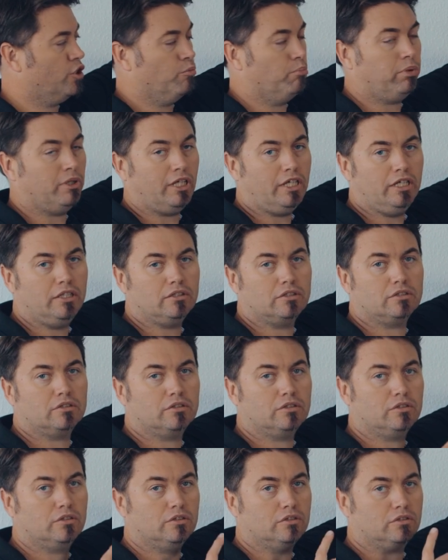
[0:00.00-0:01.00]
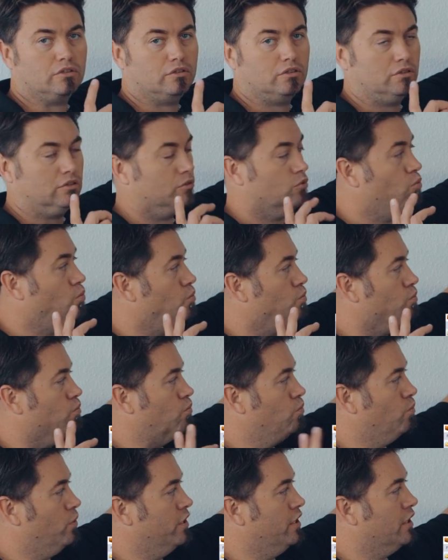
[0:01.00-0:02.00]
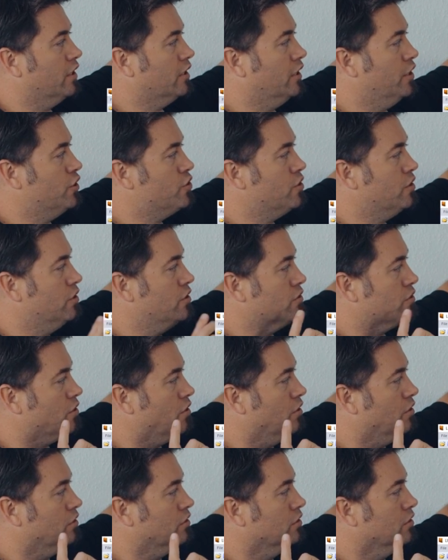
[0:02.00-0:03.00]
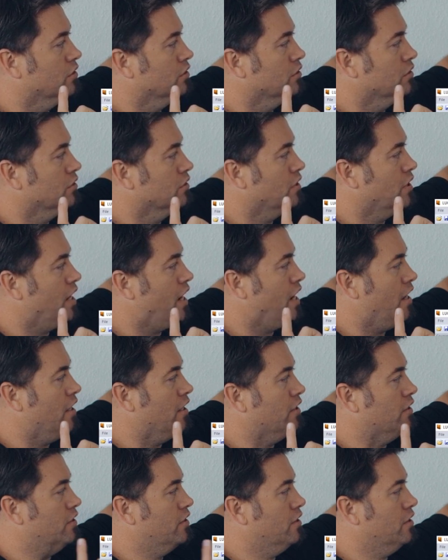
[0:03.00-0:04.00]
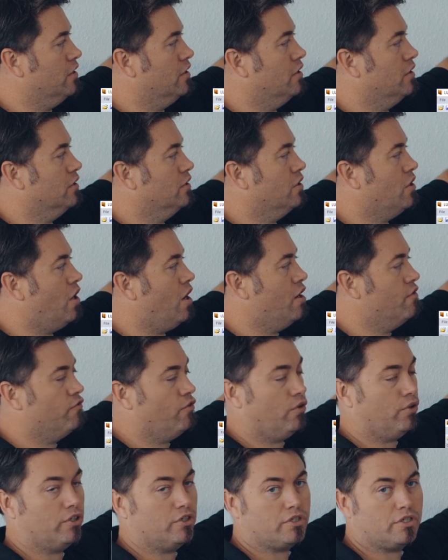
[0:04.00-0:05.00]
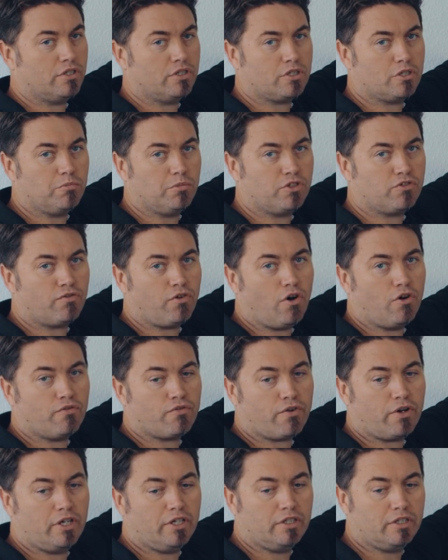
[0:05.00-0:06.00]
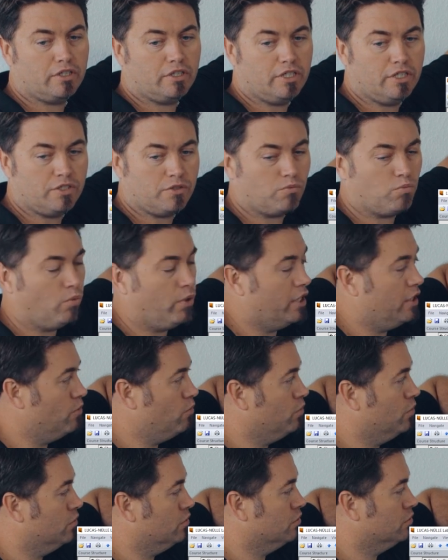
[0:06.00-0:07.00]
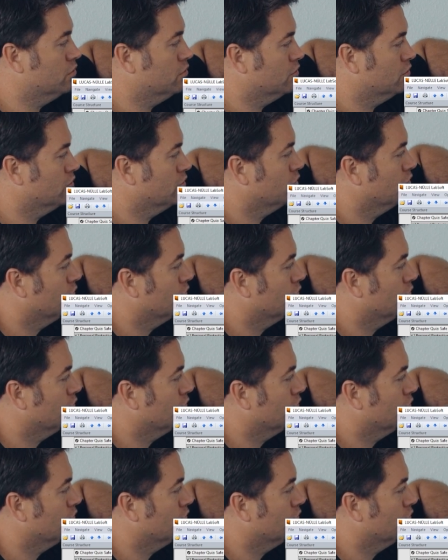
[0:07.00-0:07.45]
complete, when the ignition is on and the high voltage system is fault free, is when it will